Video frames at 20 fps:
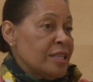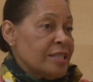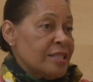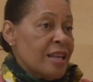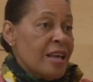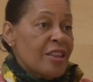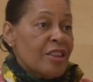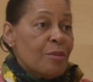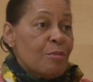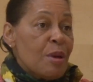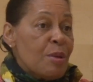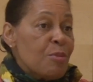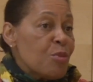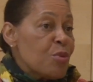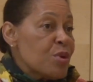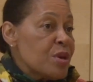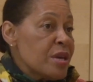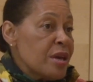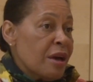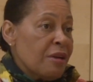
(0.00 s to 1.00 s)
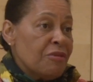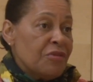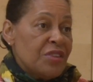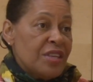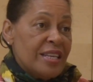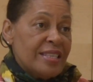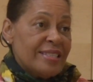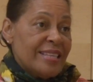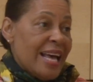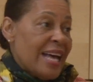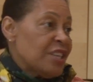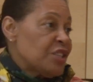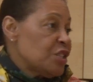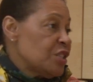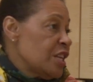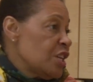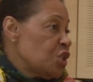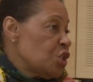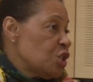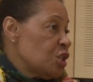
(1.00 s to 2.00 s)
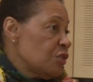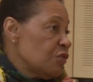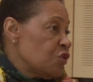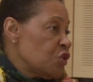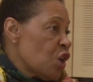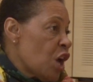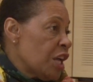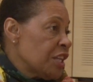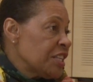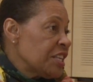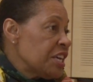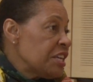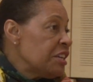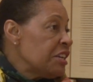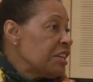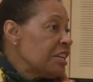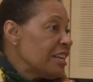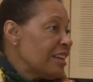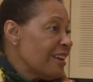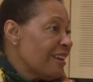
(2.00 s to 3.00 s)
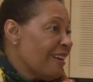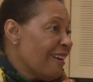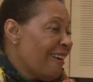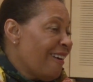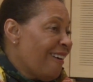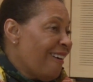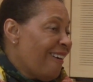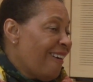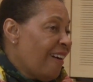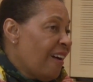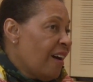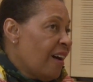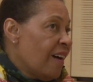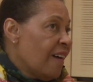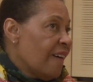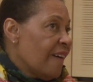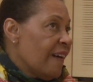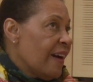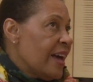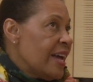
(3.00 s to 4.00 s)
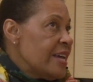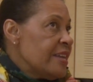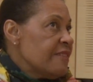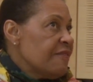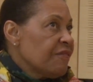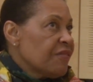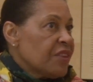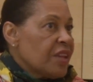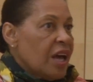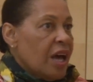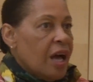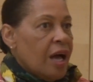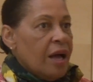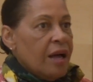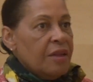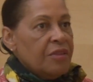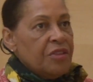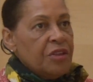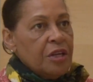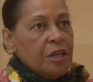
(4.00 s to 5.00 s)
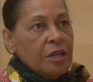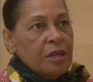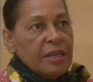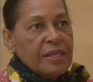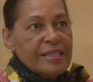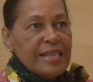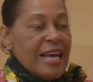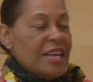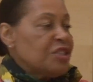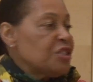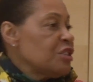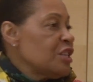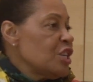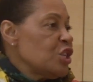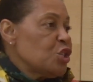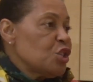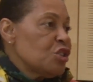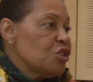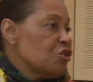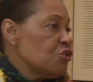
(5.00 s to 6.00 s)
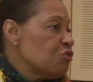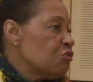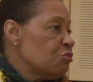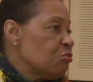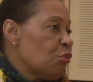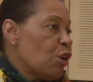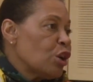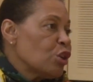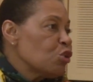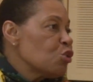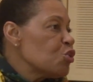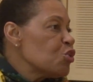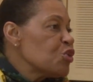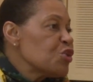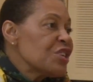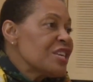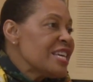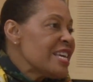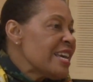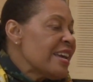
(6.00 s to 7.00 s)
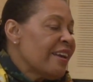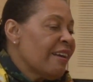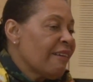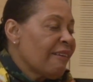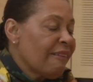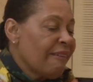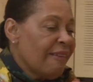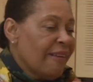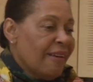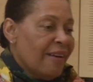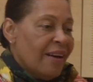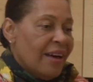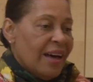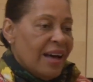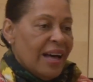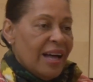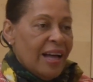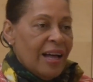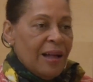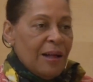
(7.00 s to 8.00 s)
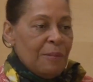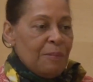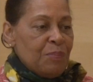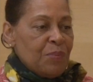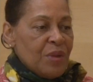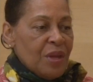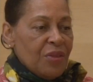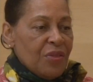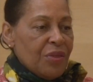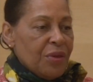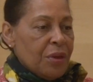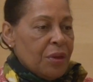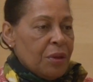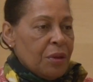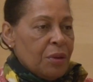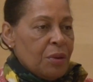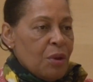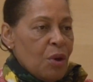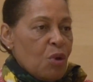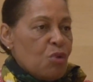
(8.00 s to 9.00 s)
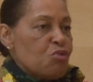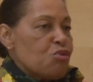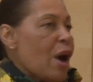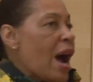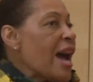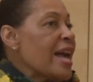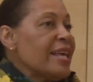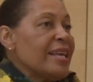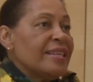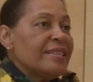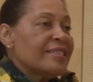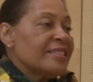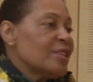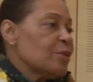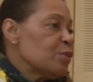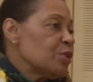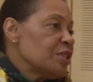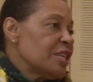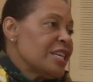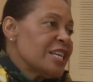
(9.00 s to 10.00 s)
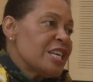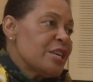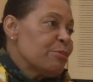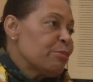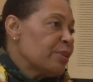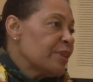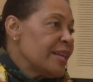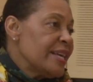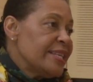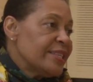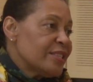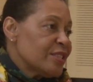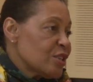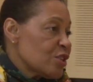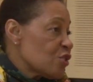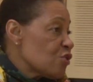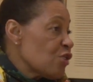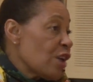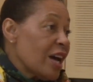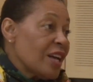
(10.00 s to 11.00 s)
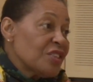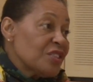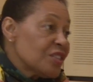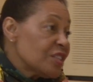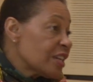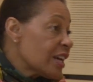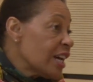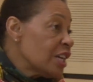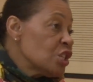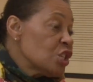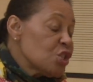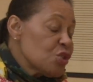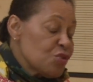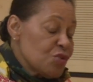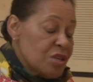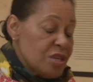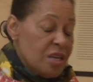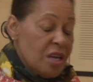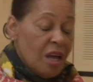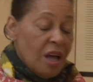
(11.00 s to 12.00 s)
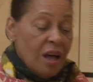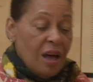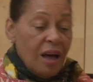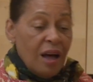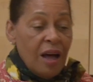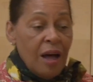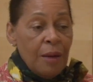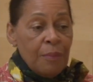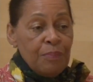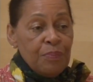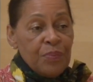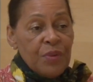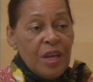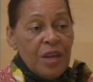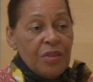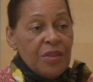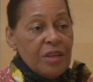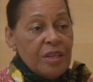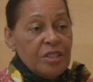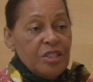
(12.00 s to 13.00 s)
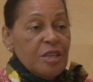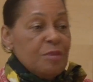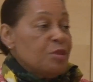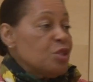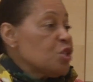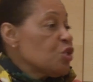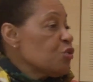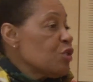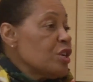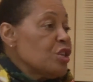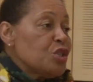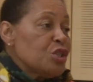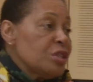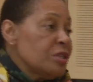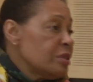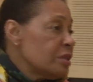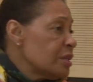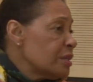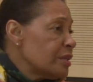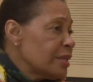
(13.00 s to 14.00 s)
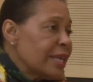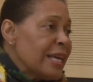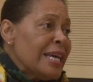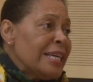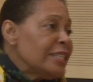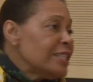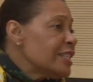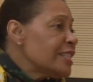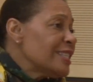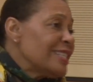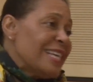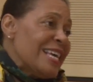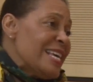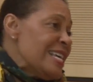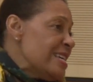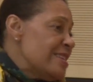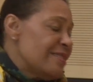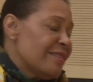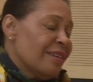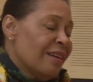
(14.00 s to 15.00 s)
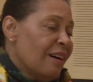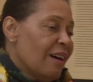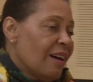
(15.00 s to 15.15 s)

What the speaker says: is the memory of the assassination of John Kennedy, right? The assassination of Martin Luther King, the riots that were taking place across the country, the demonstrations at Kent State.